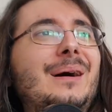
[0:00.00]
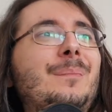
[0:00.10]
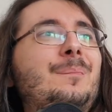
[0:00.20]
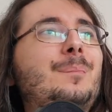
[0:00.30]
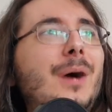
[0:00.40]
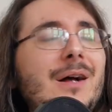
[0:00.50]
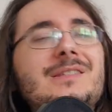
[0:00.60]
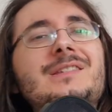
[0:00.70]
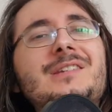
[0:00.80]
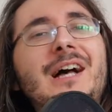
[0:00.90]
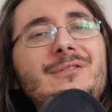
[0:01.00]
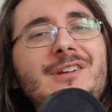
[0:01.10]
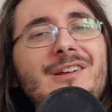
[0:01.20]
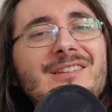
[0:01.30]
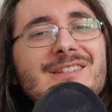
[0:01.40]
uh, but I
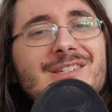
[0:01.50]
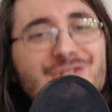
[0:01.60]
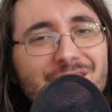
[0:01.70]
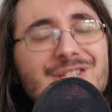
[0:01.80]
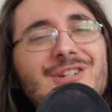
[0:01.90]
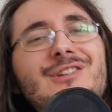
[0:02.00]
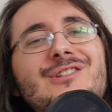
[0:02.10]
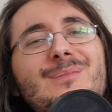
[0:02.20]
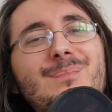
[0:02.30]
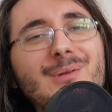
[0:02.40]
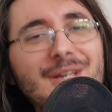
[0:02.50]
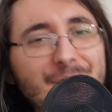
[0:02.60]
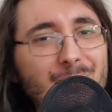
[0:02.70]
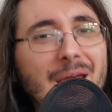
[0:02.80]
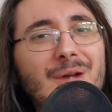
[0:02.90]
would suggest you to
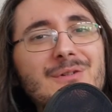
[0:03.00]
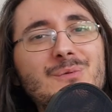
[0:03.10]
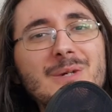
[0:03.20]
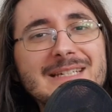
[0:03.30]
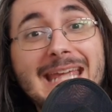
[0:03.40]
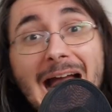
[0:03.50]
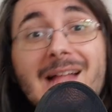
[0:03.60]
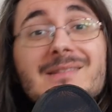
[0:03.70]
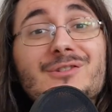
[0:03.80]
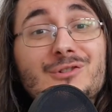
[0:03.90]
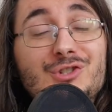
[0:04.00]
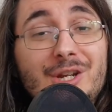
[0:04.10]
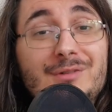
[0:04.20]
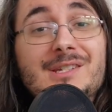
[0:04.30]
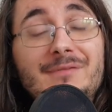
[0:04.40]
play around with GANs or
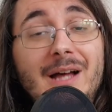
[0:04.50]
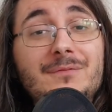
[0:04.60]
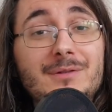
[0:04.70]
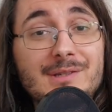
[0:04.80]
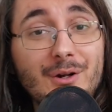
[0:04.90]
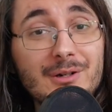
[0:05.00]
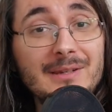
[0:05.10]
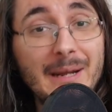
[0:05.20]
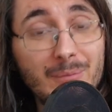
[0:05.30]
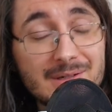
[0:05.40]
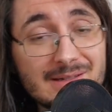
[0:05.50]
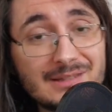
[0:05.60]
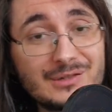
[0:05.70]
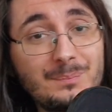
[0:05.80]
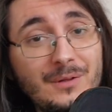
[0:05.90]
generative adversarial networks
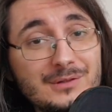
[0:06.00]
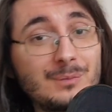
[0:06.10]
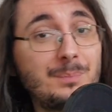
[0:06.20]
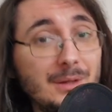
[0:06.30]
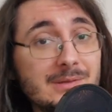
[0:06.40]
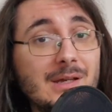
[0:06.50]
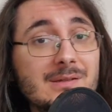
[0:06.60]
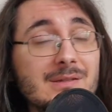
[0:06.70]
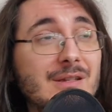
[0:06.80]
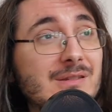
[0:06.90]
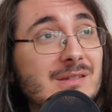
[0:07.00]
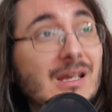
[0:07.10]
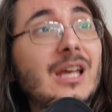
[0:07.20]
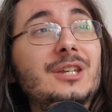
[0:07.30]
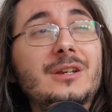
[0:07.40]
like to, to build this
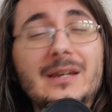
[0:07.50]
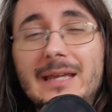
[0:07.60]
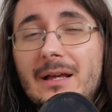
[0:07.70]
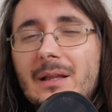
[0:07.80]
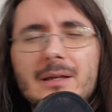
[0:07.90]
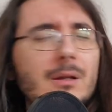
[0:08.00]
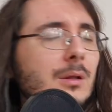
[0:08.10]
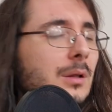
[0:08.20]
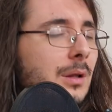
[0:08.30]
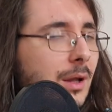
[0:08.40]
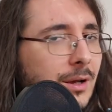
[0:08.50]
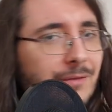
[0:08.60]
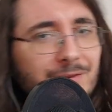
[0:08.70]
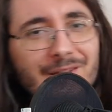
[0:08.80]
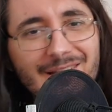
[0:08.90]
because you're going to get like a lot
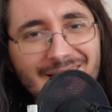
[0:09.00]
of